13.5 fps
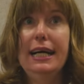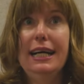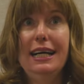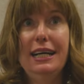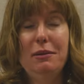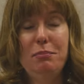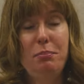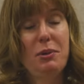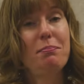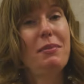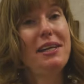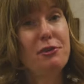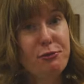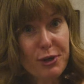Uh,
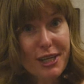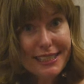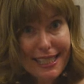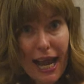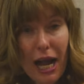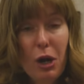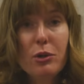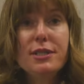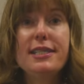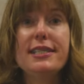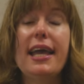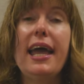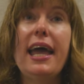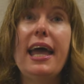but Meddy freaked
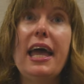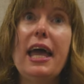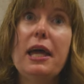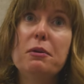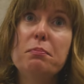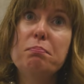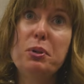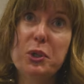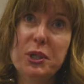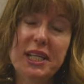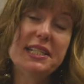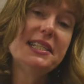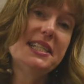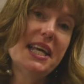out and
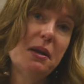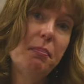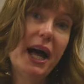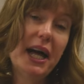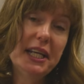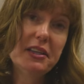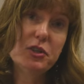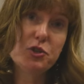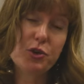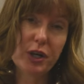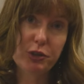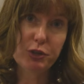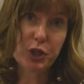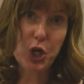put his dead body in the
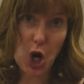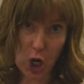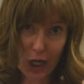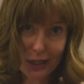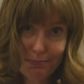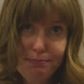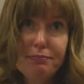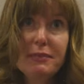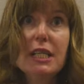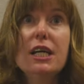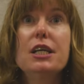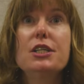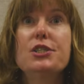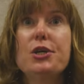trunk of her car.
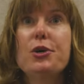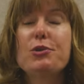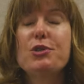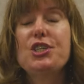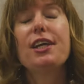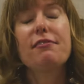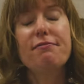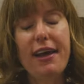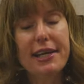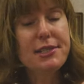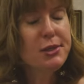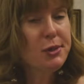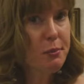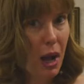So she
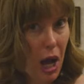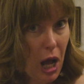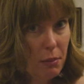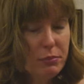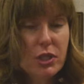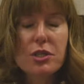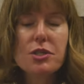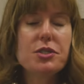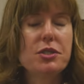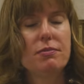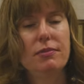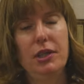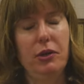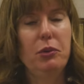confides in her mom because,
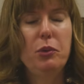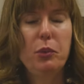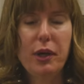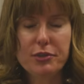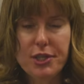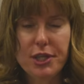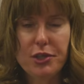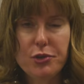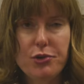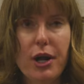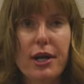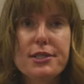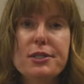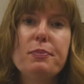you know, who else can you
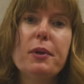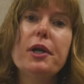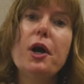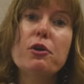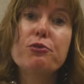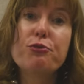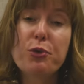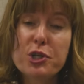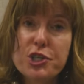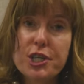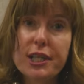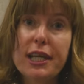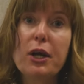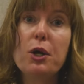trust? But
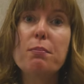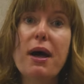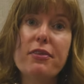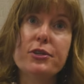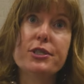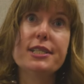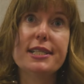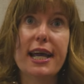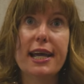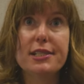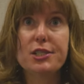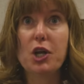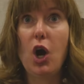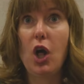unfortunately, her mother
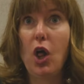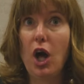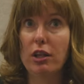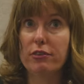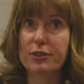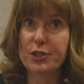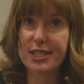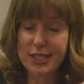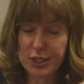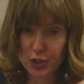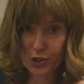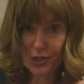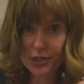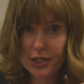decides to call all of her
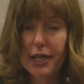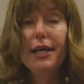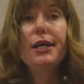sisters.